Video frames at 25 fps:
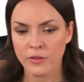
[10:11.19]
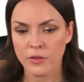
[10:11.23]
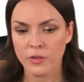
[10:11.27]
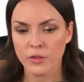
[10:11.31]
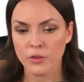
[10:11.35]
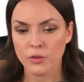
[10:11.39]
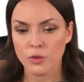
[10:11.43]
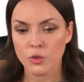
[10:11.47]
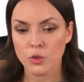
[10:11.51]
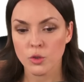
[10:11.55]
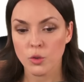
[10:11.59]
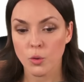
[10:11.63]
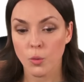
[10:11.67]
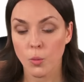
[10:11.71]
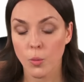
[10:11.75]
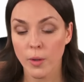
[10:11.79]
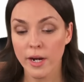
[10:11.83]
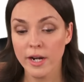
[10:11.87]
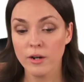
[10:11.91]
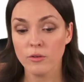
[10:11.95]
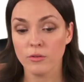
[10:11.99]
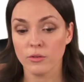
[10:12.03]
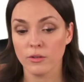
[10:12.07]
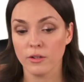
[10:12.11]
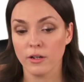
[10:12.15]
The
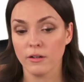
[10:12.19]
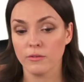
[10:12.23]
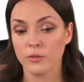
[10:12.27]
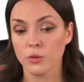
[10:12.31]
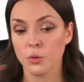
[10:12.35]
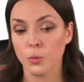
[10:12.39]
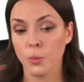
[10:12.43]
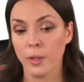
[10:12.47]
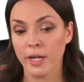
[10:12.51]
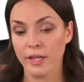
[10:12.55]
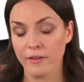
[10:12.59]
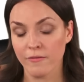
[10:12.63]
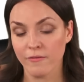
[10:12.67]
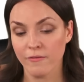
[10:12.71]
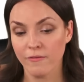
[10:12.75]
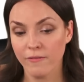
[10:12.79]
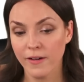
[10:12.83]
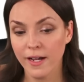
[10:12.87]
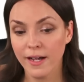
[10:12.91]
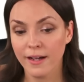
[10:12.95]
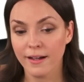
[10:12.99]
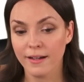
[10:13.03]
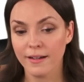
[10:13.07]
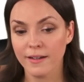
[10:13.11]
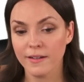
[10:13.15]
square root of
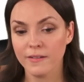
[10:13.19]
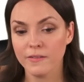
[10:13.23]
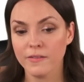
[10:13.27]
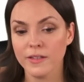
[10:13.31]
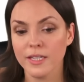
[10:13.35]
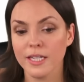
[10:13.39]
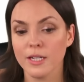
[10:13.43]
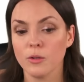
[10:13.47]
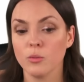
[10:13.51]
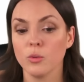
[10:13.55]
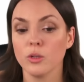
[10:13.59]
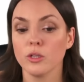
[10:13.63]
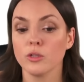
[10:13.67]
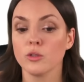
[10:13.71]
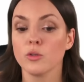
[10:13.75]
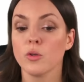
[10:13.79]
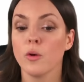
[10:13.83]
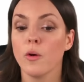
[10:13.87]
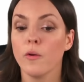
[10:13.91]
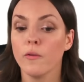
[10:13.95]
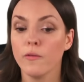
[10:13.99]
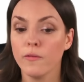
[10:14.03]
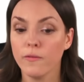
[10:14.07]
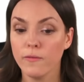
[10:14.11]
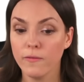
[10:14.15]
25 equals
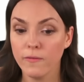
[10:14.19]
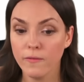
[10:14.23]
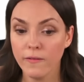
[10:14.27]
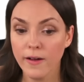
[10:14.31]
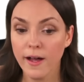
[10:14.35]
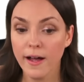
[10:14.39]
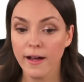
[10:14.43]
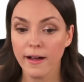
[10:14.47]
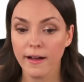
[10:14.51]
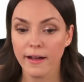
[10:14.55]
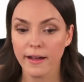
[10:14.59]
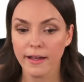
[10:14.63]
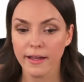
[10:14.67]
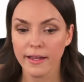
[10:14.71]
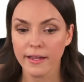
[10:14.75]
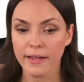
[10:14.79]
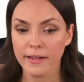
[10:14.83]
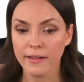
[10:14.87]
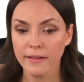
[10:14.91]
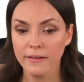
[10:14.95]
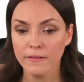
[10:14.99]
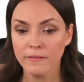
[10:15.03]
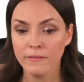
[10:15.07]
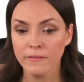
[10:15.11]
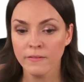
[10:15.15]

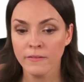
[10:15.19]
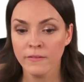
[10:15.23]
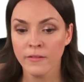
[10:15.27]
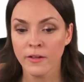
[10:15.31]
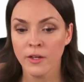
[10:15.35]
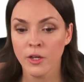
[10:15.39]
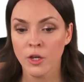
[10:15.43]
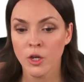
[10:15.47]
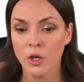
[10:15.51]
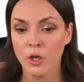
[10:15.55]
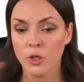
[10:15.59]
5.